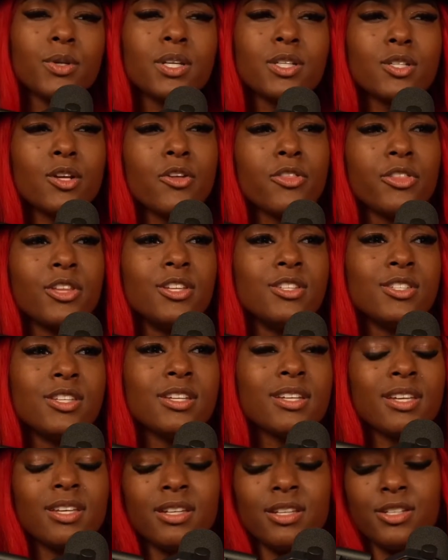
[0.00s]
is
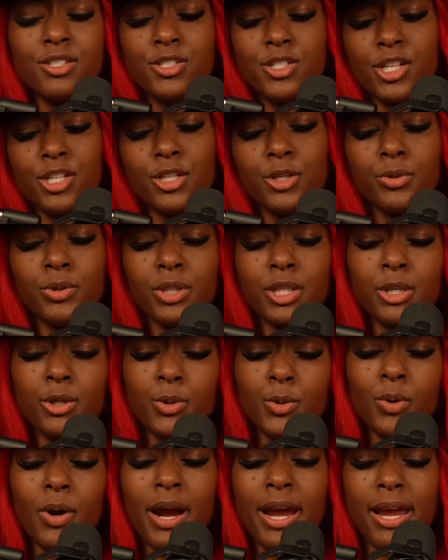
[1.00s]
authentic and is genuinely
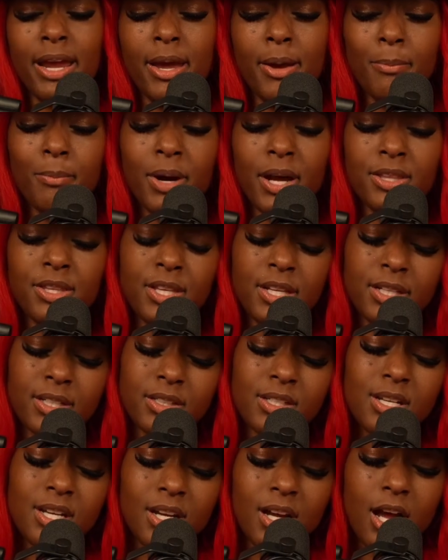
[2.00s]
who I am. I think
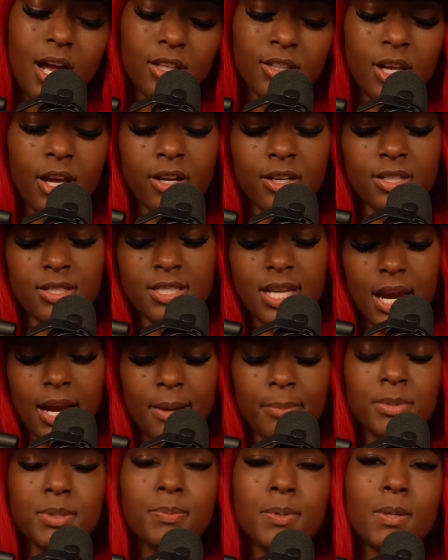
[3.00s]
a lot of
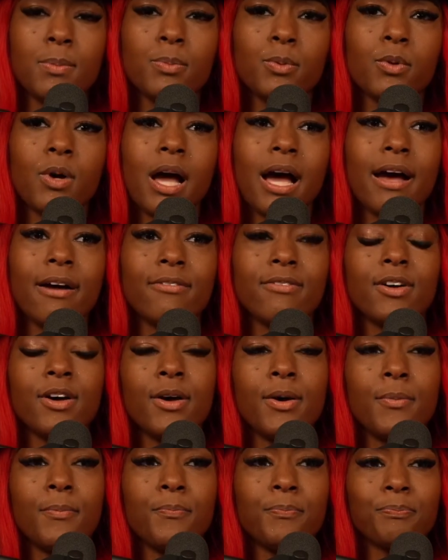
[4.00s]
times people have
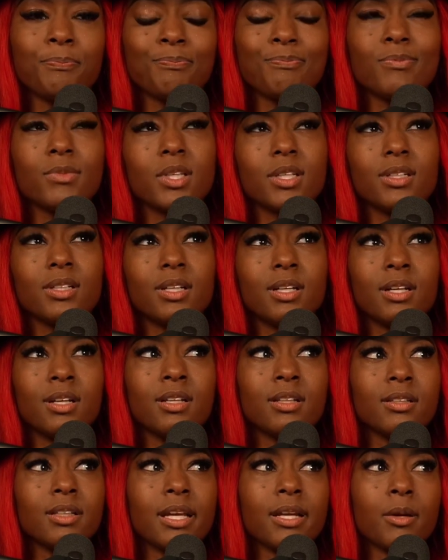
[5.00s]

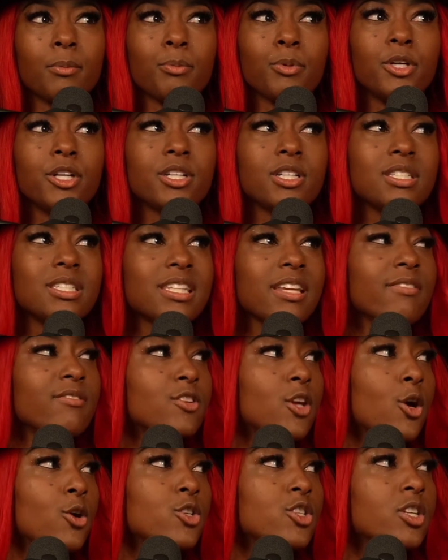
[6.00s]
like a preconceived
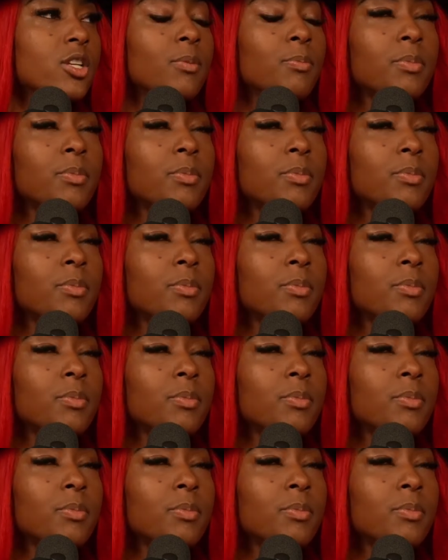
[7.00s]
notion